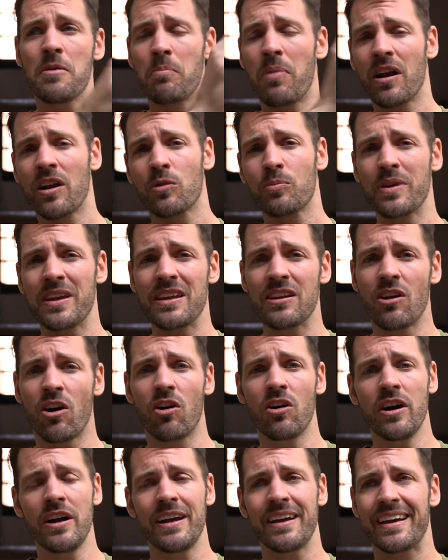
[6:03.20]

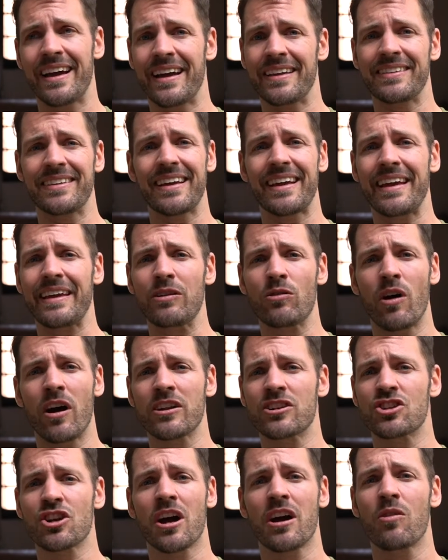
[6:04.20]
Palomino and
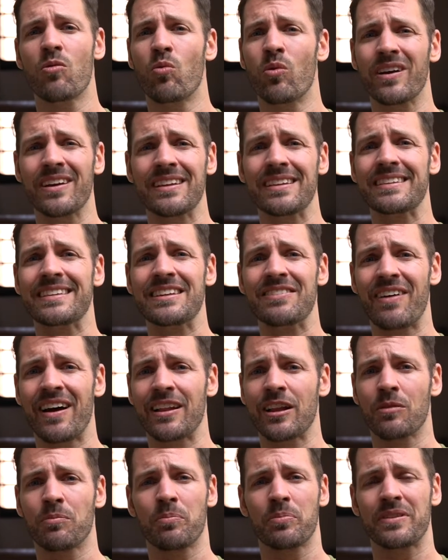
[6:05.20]
Riohacha will
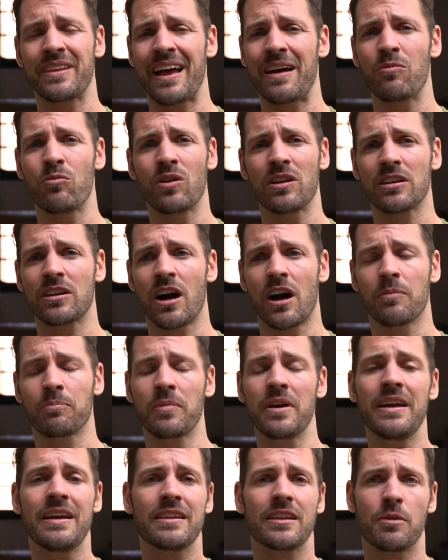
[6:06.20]
develop. That will come.
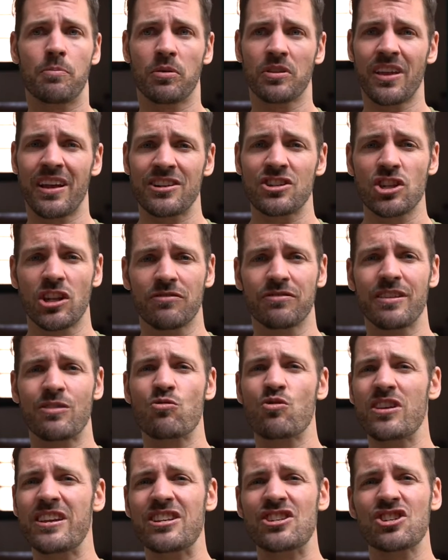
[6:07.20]
The potential of the
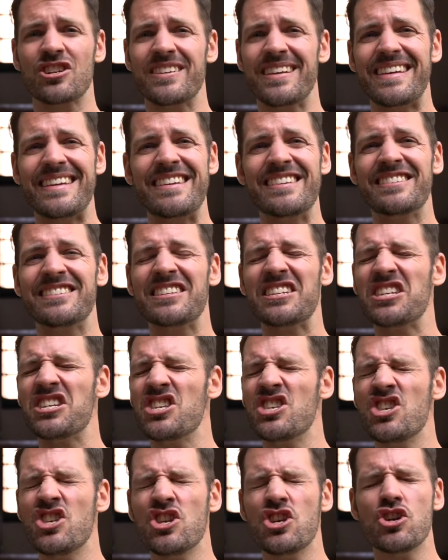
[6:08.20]
region is
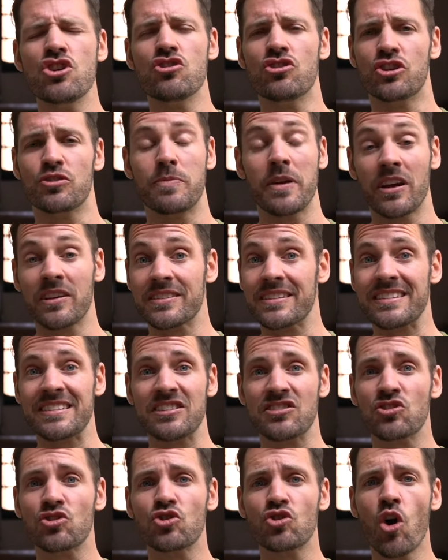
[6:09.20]
huge because it's
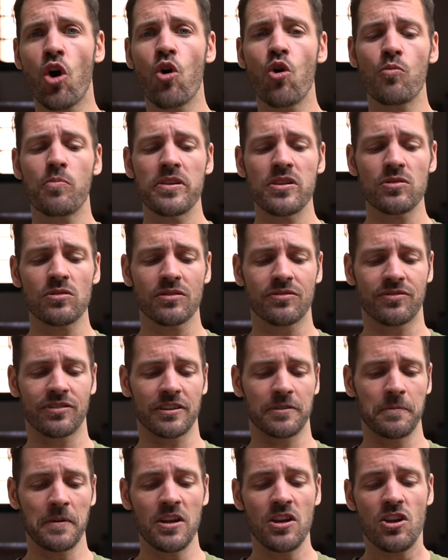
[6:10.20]
so
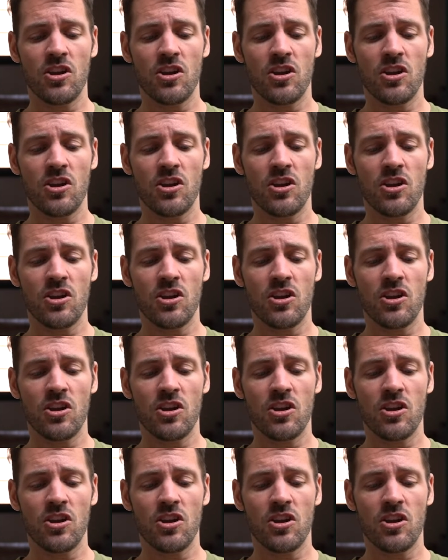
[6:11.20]
beautiful.